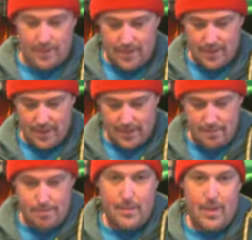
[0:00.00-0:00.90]
I think
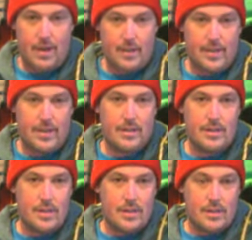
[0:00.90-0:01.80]
they'd put that on there
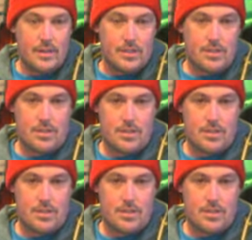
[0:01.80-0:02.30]
just